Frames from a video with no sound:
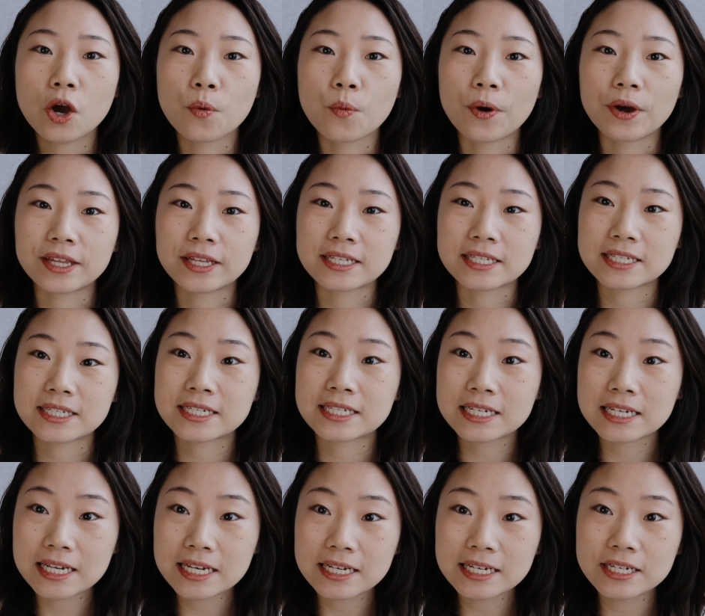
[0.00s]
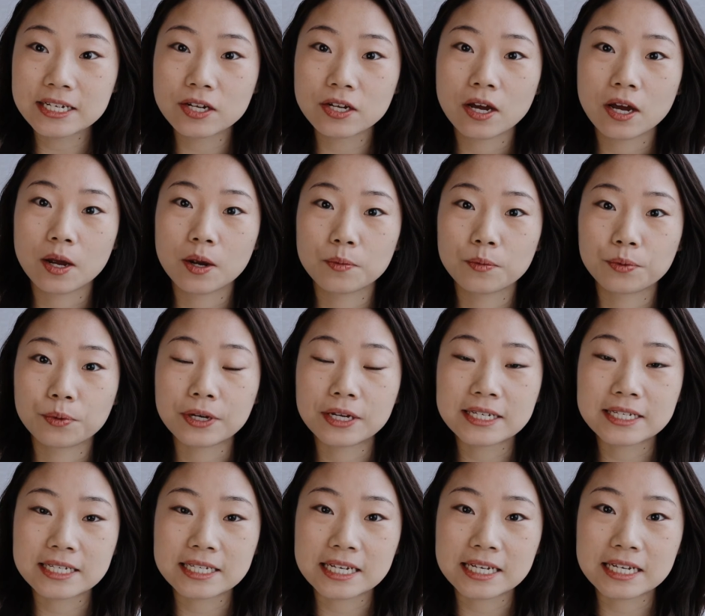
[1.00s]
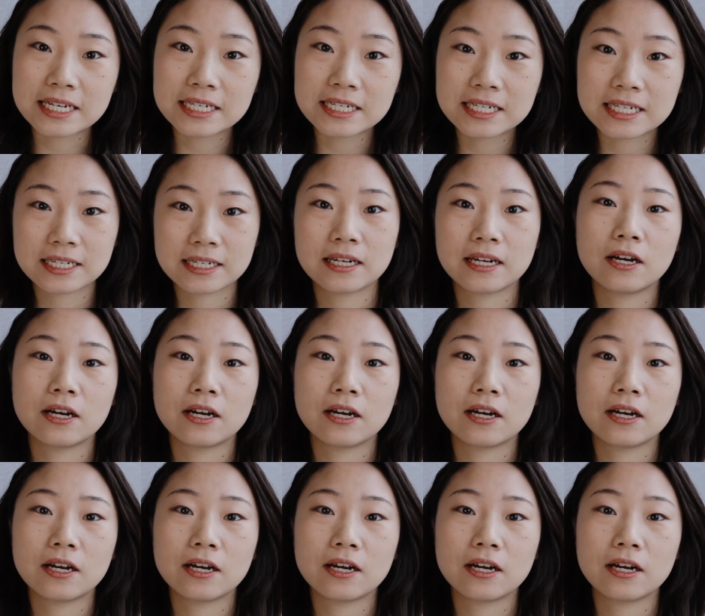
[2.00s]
whether it's seed, pre-seed,